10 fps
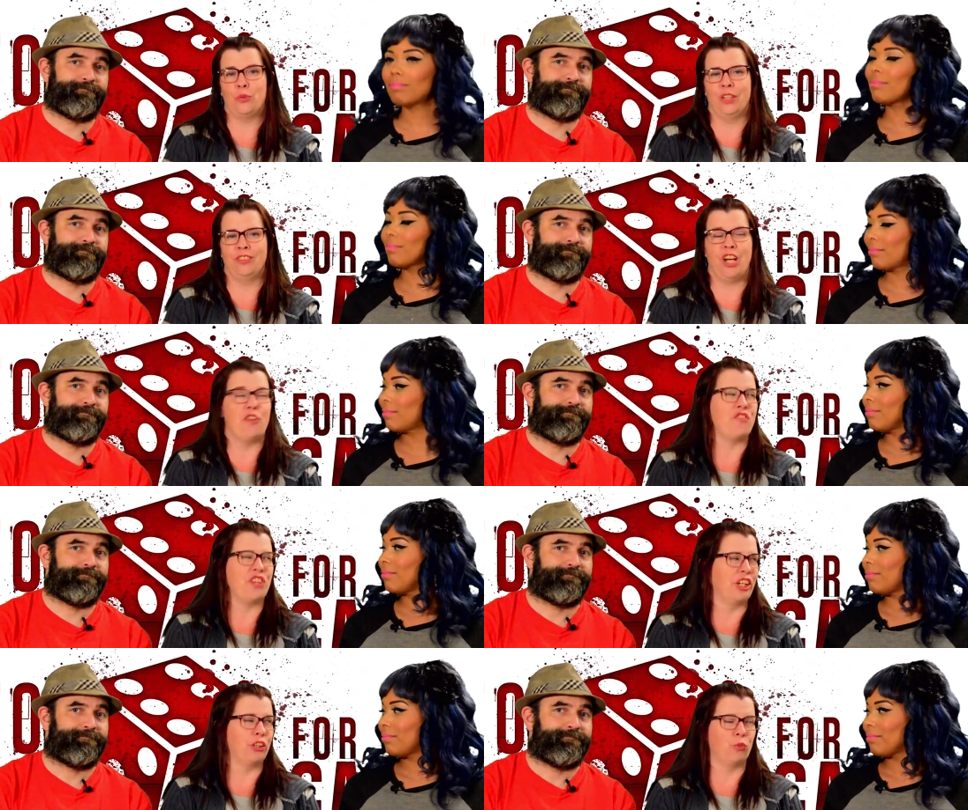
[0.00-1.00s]
Speaker 1: one I
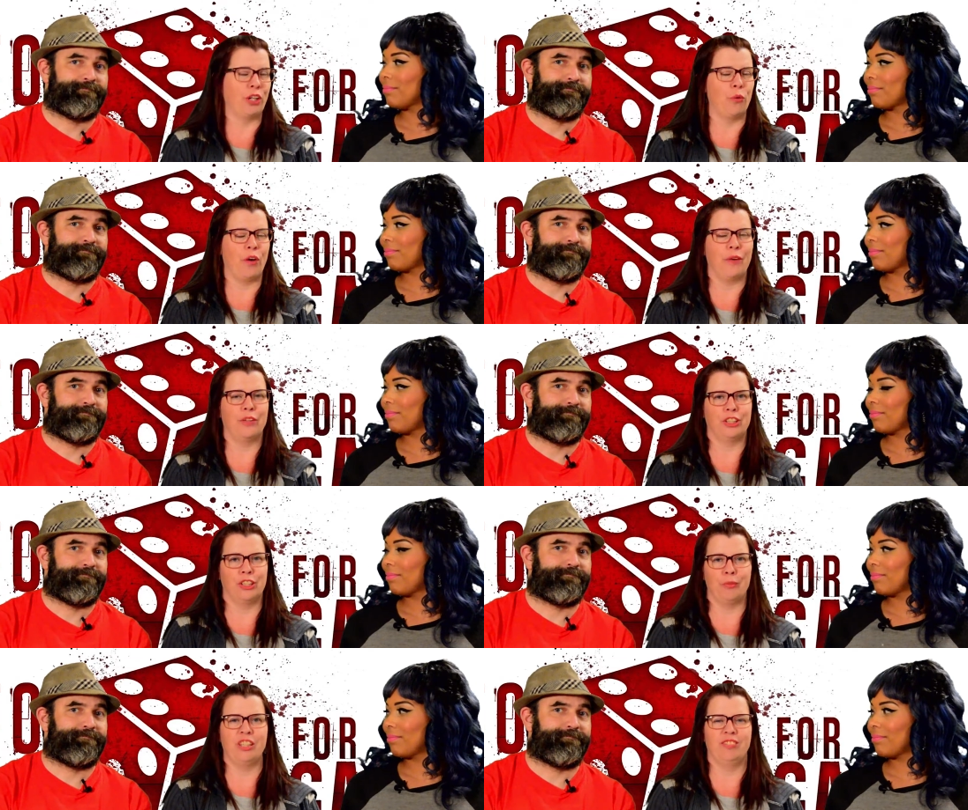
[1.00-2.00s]
figured right away it was going to
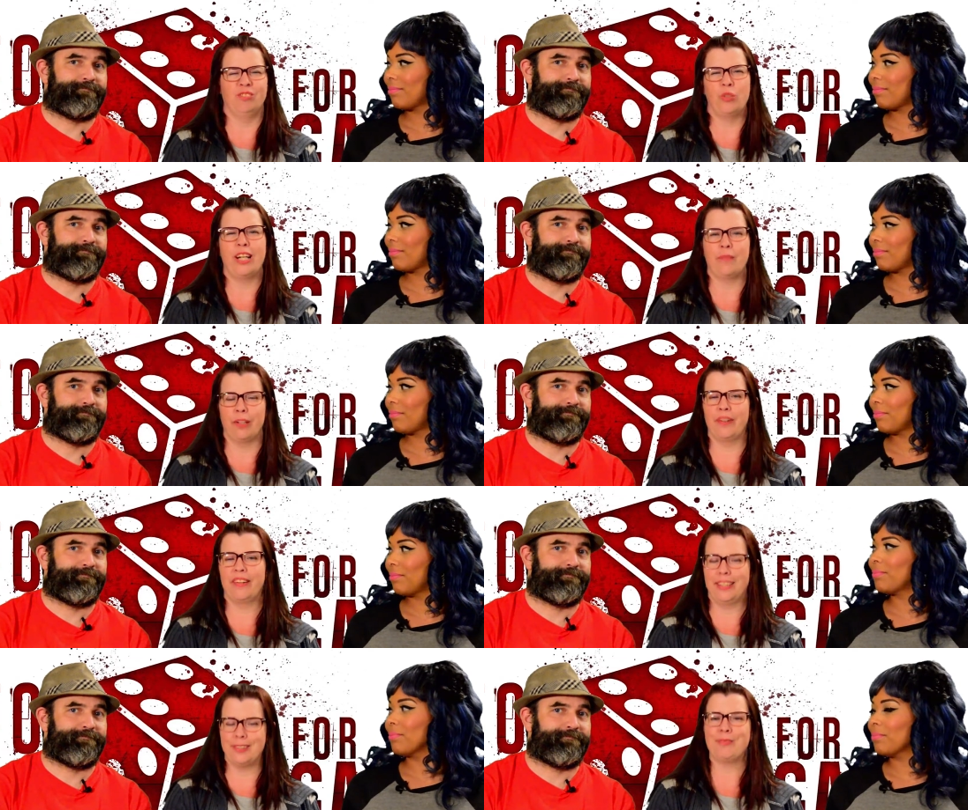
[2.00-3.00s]
be right up there with
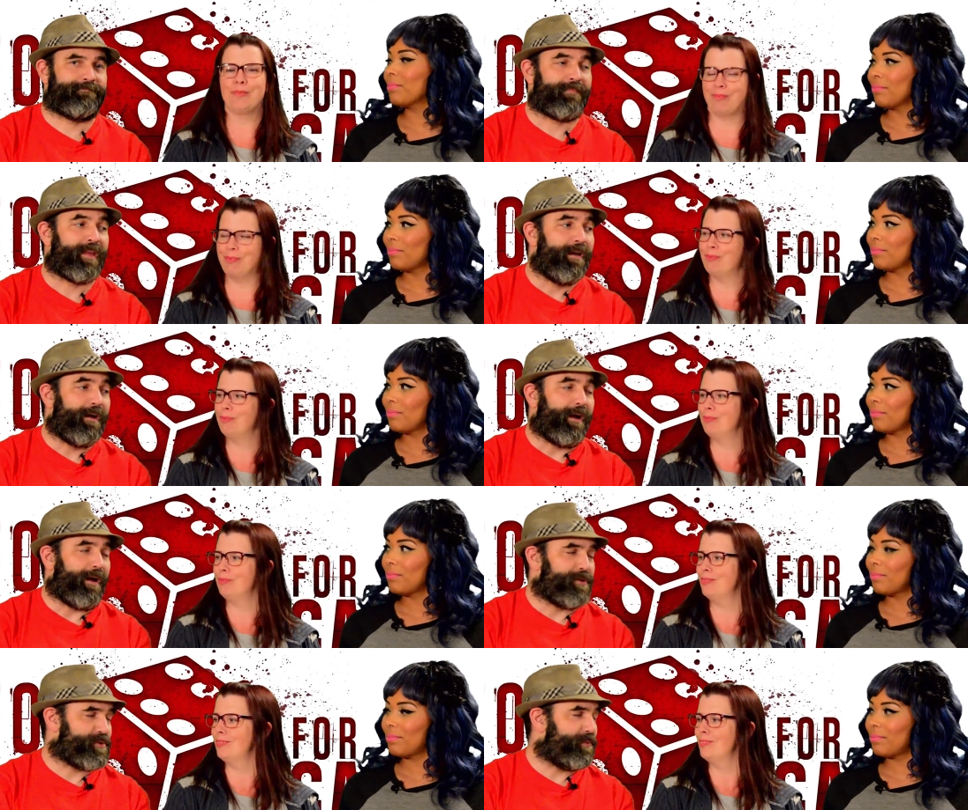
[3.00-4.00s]
it.
Speaker 2: I
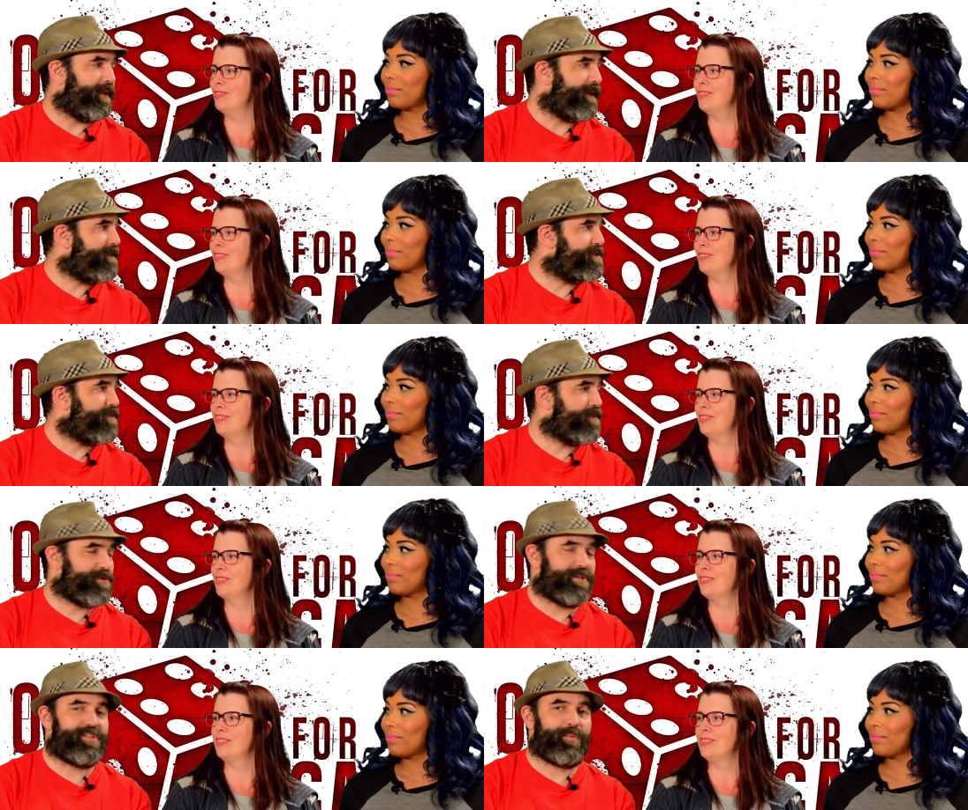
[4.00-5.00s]
also really like this
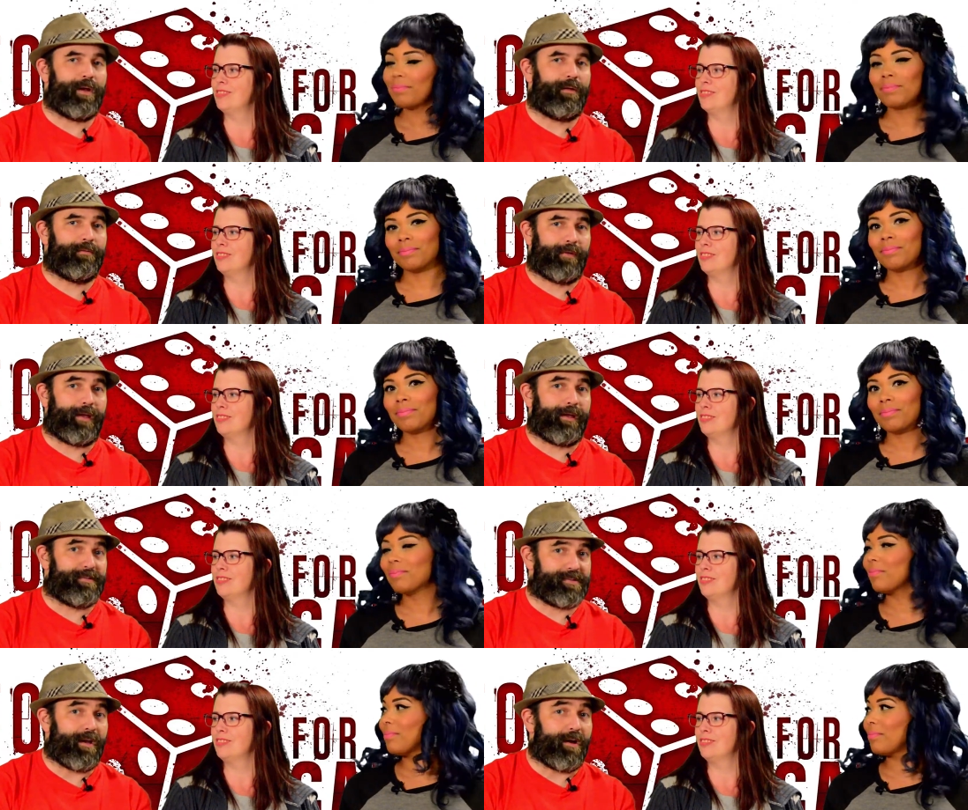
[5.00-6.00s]
version as well. Uh,
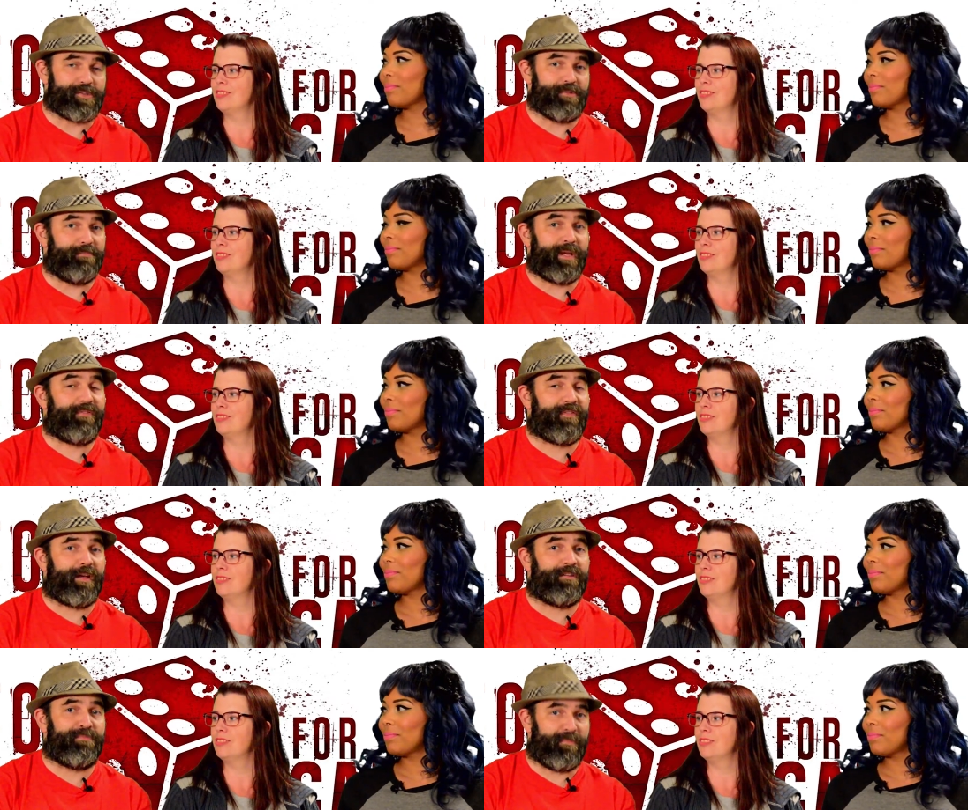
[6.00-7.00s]
also a big
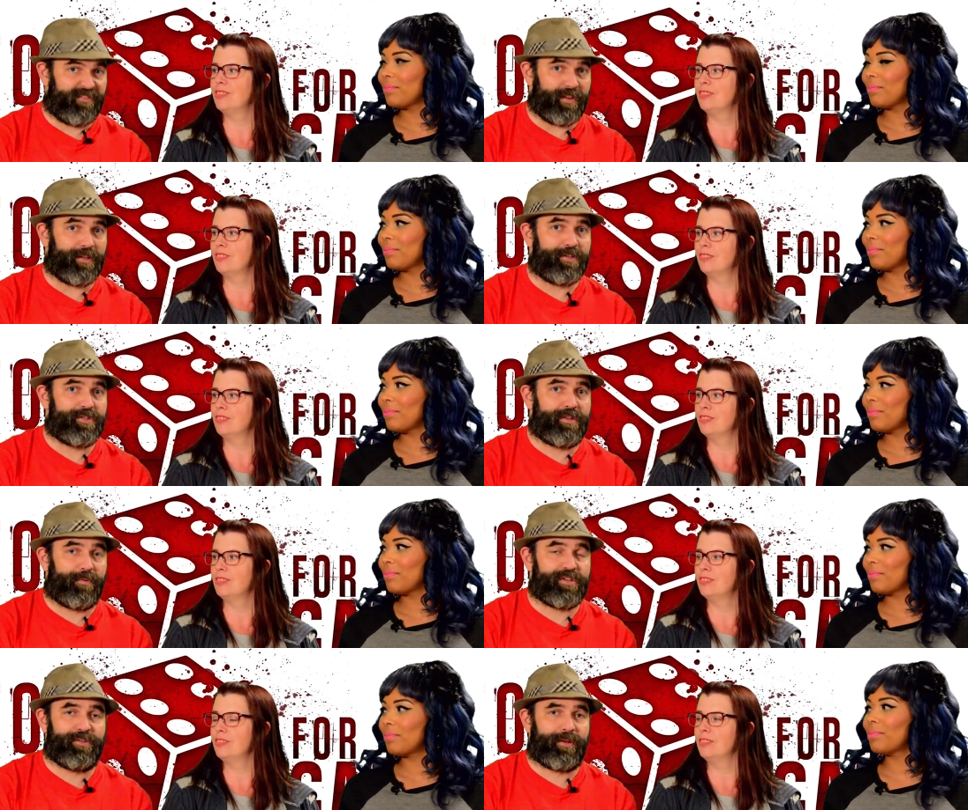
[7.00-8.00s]
fan of Village, the
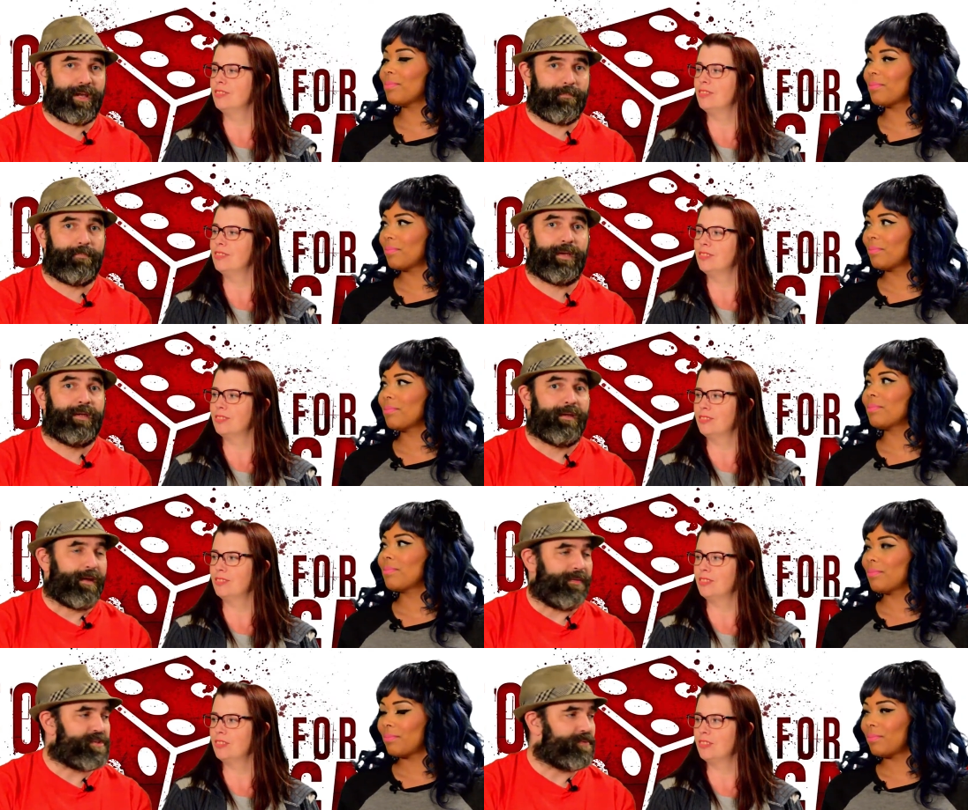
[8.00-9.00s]
original game,
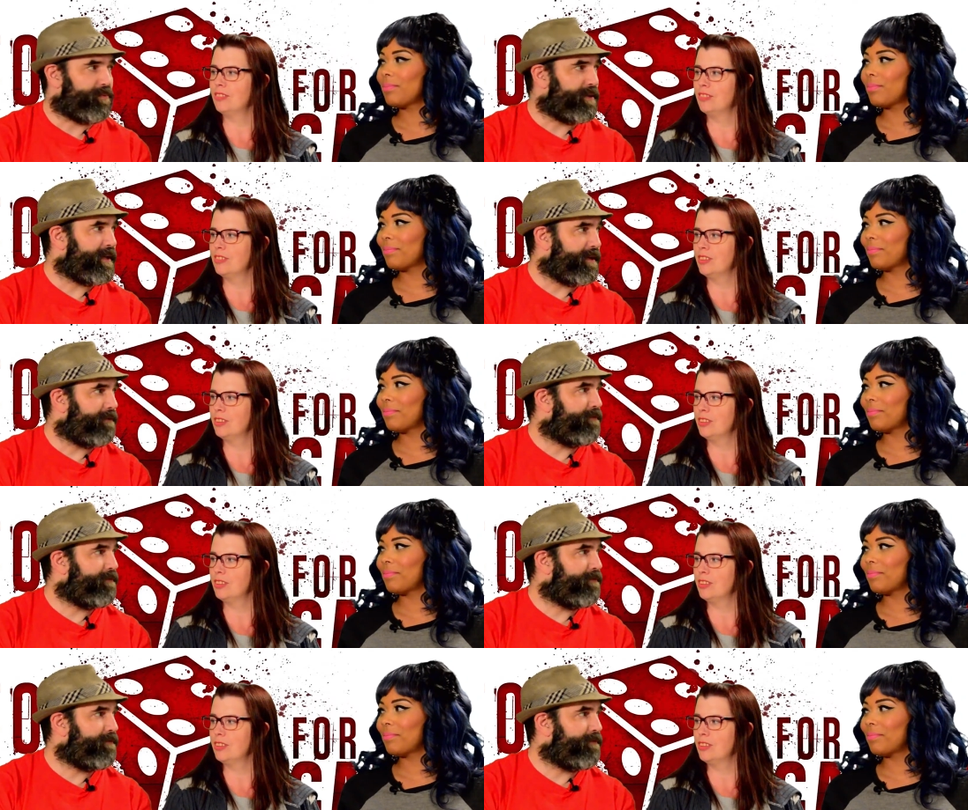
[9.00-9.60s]
and this one really hit it